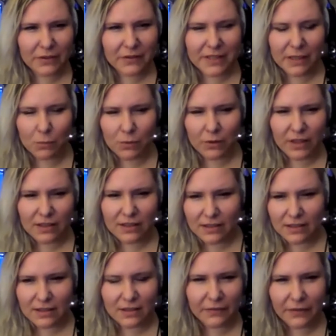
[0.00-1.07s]
sort of said, well, there's
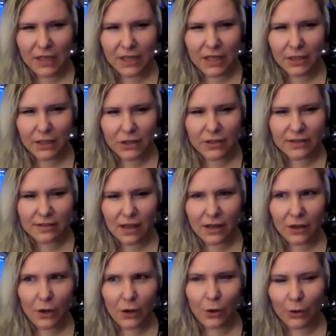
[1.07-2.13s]
just a feeling, you just kind
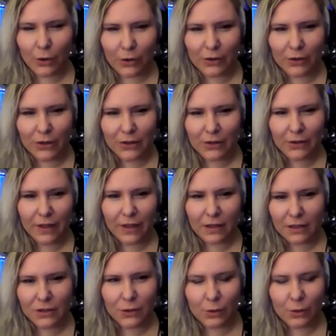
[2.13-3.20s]
of know that
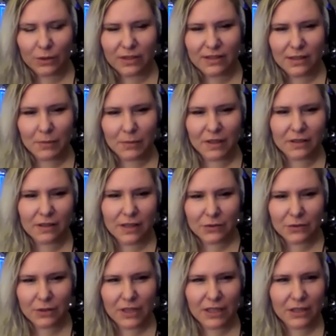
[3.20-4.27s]
you're drawn to something. So
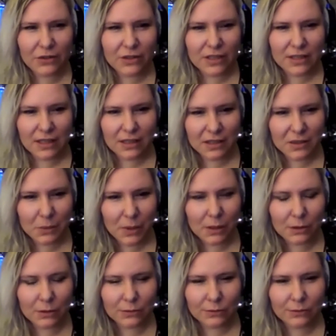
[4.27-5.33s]
that's really interesting as
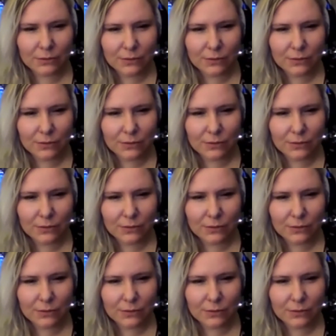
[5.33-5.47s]
well.